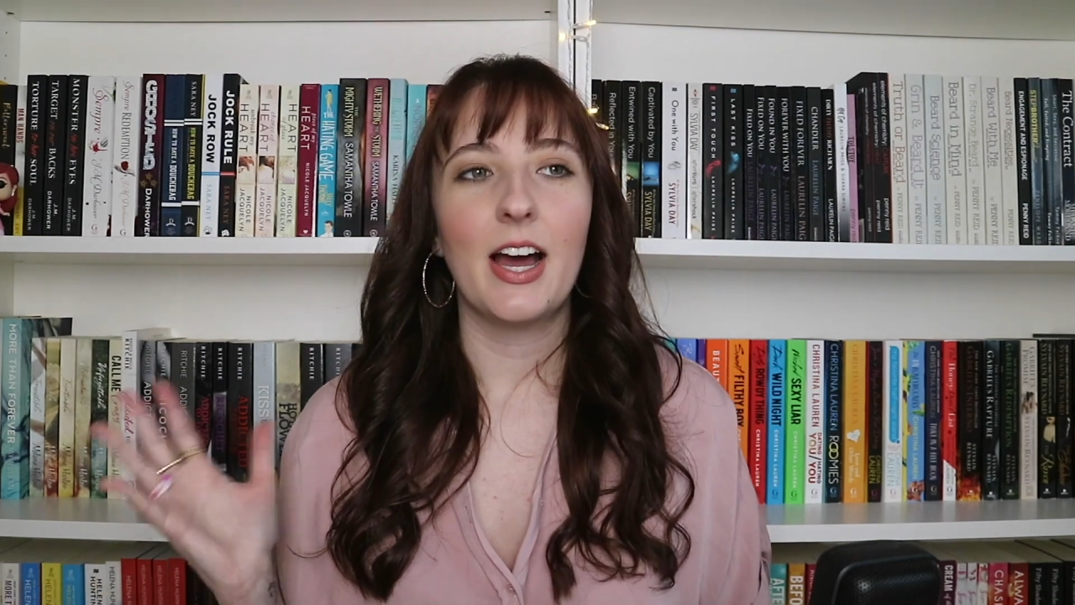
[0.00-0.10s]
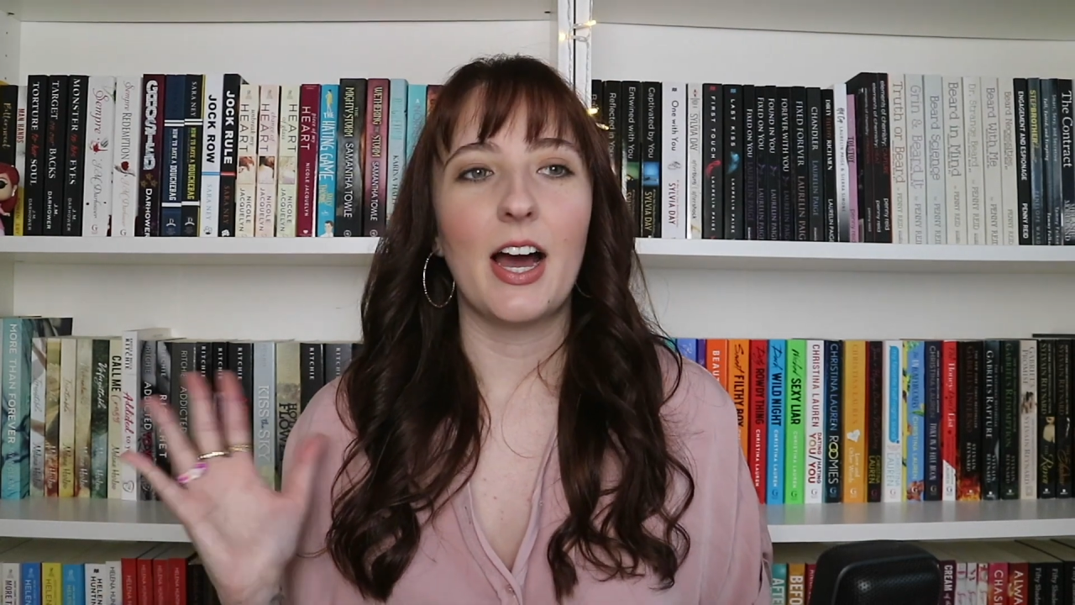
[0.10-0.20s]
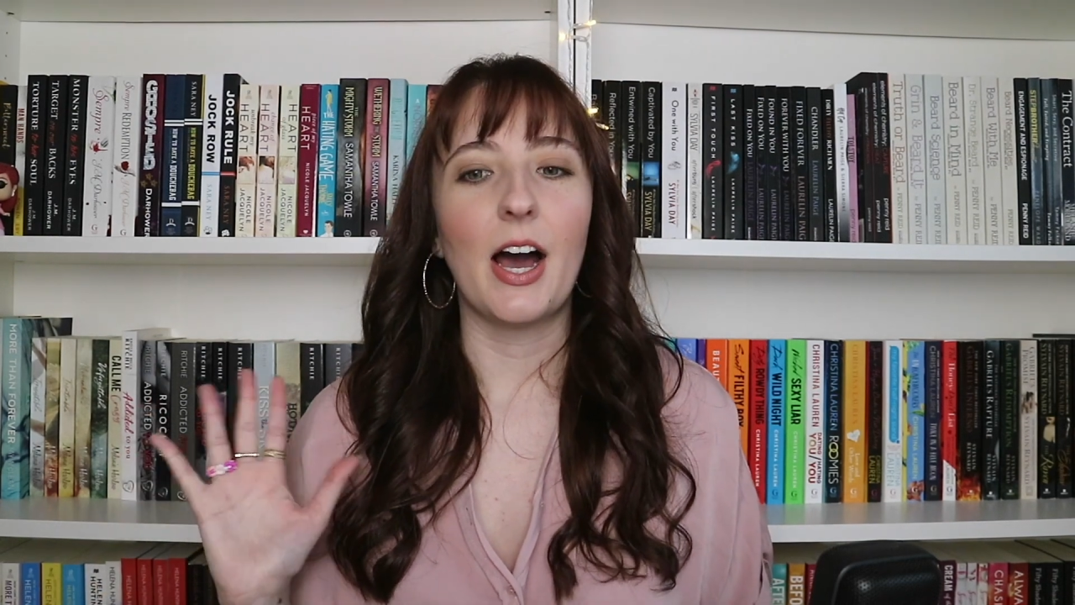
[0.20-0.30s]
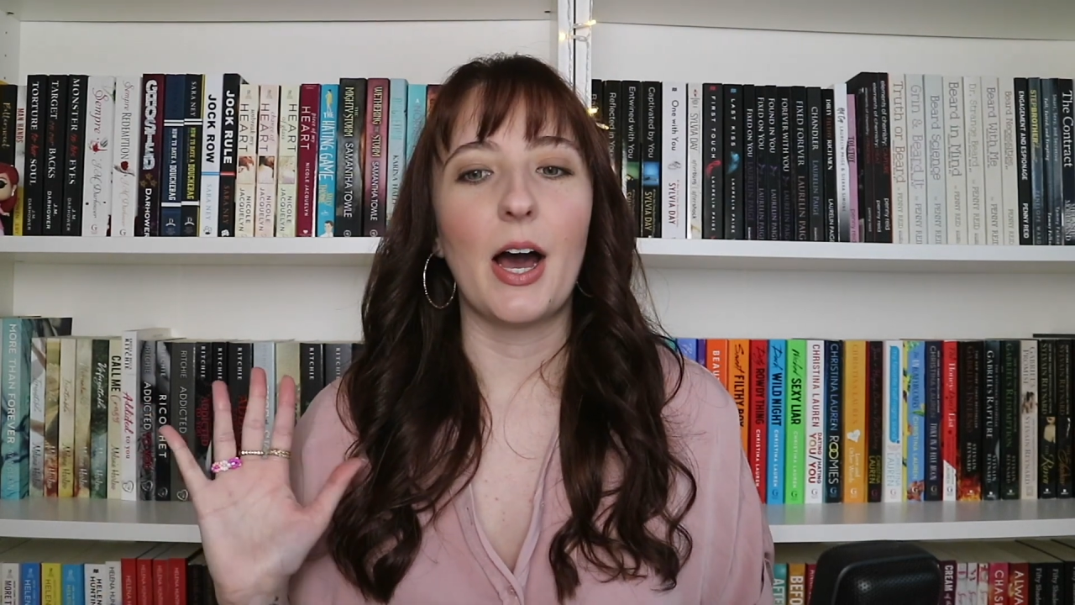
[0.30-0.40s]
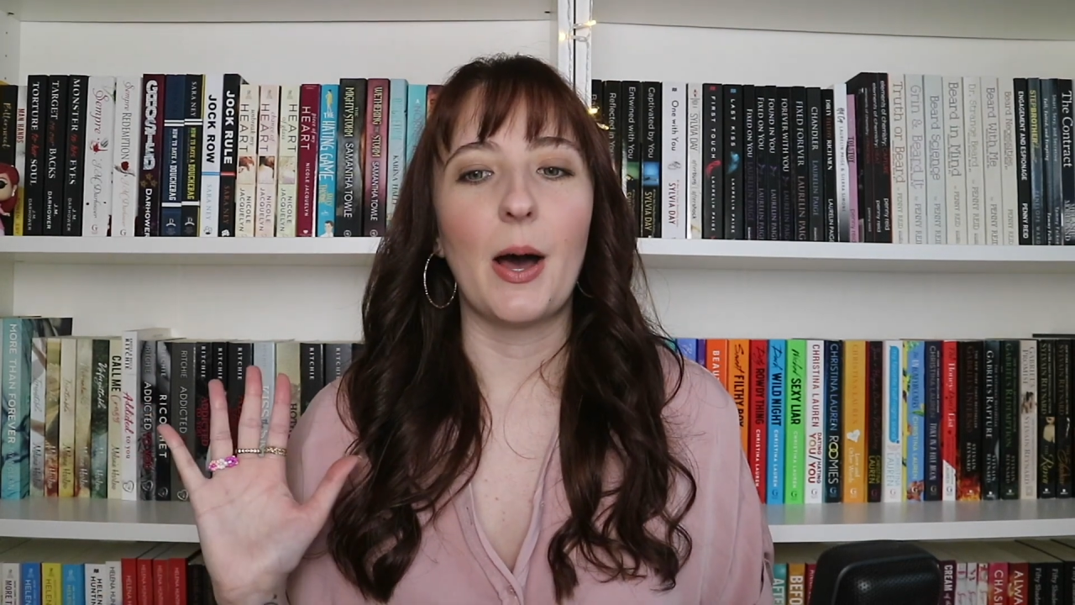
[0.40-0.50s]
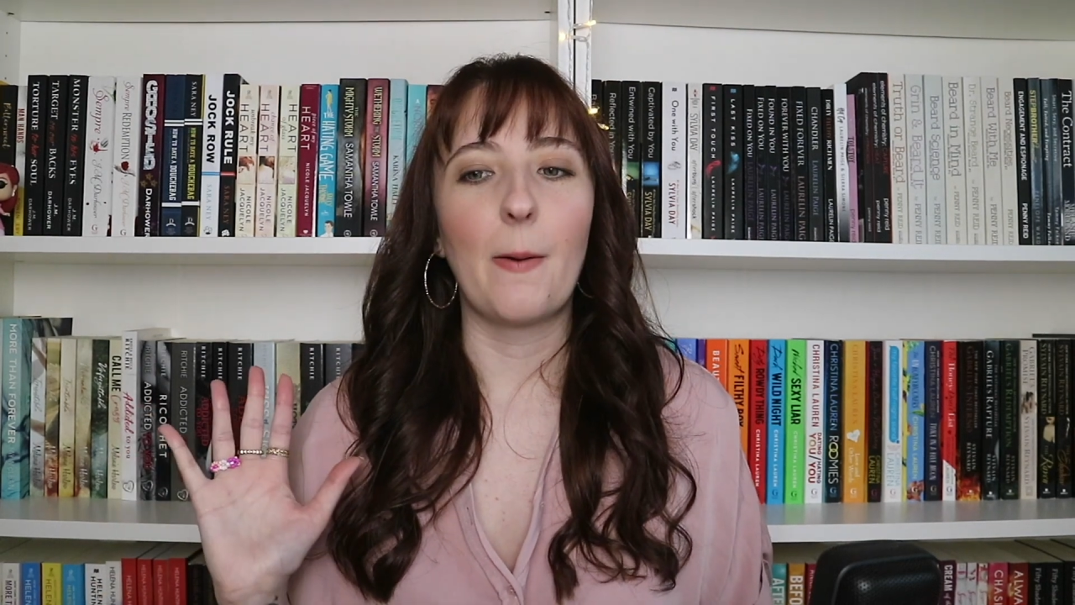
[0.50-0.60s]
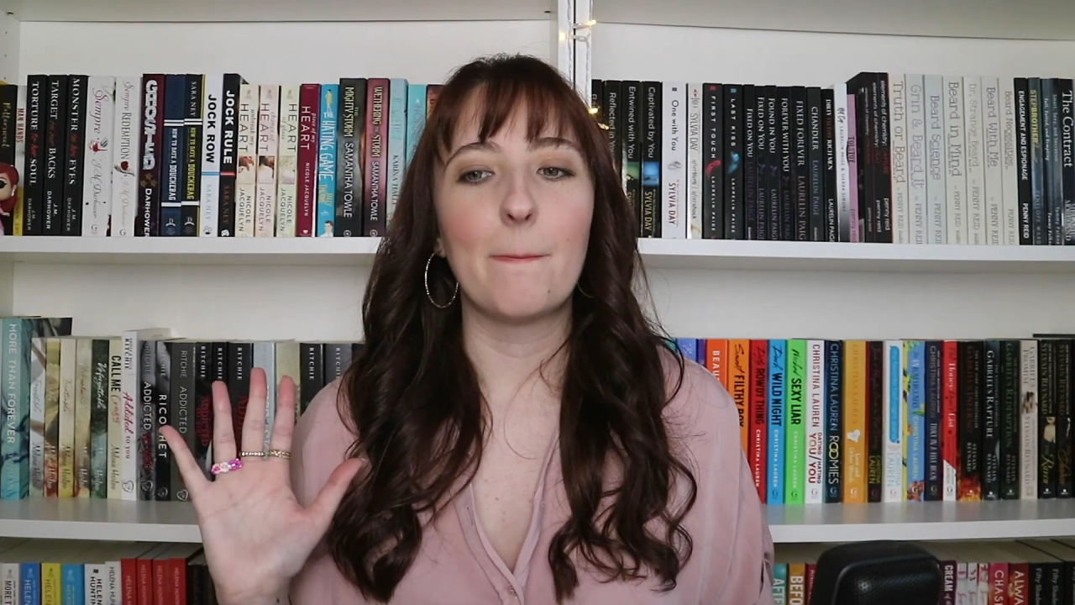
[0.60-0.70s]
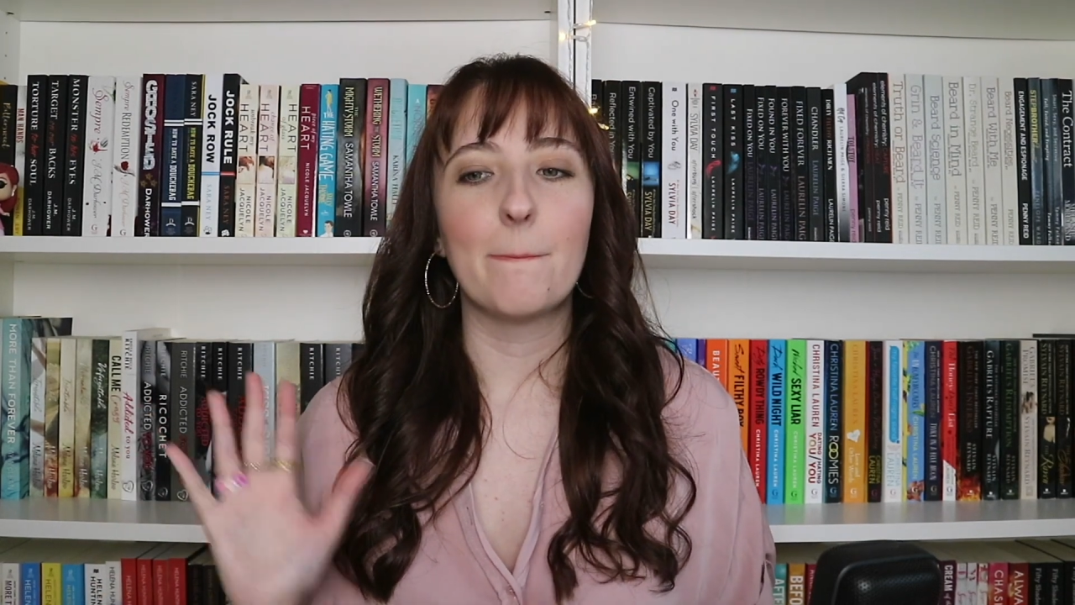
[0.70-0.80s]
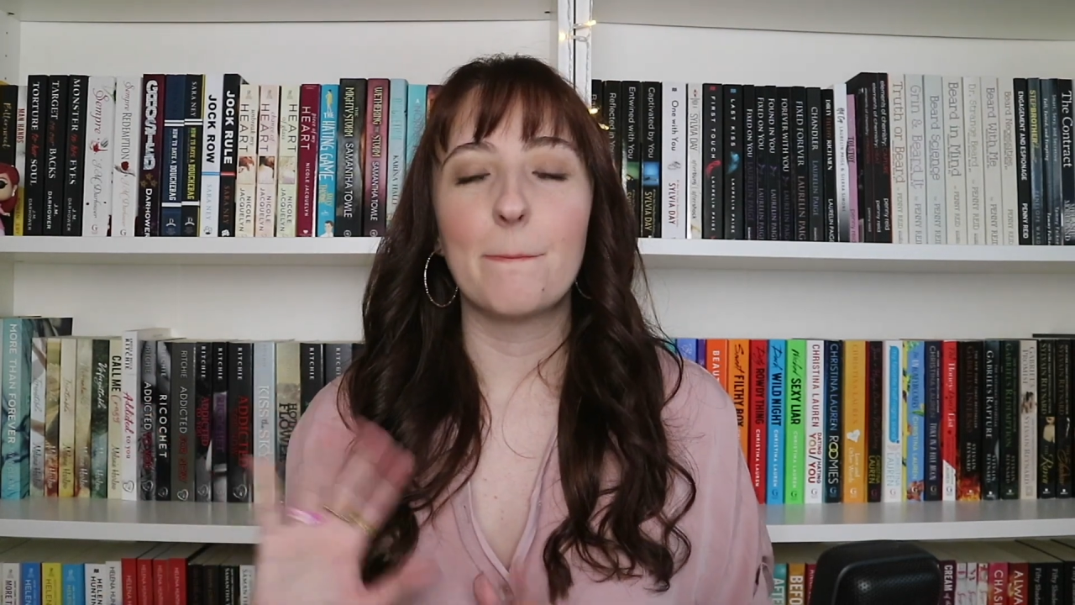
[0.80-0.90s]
Um,